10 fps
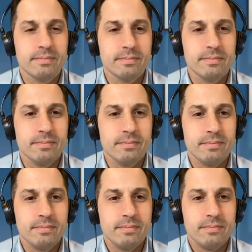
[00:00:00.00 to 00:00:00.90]

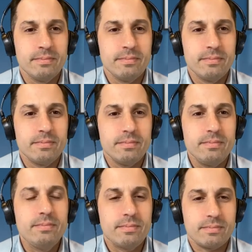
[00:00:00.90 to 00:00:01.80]

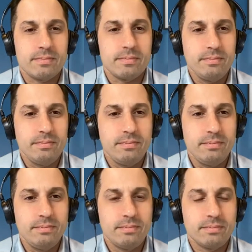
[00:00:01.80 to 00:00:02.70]

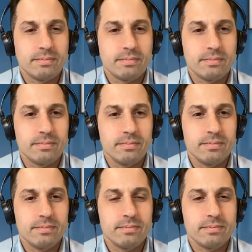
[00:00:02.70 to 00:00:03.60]

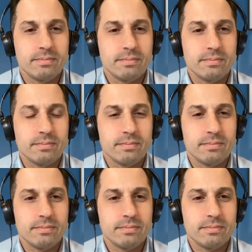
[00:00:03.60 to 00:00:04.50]

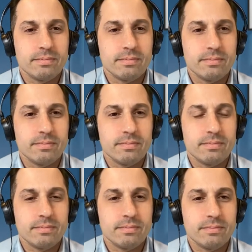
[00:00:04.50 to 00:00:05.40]
The person shown says nothing.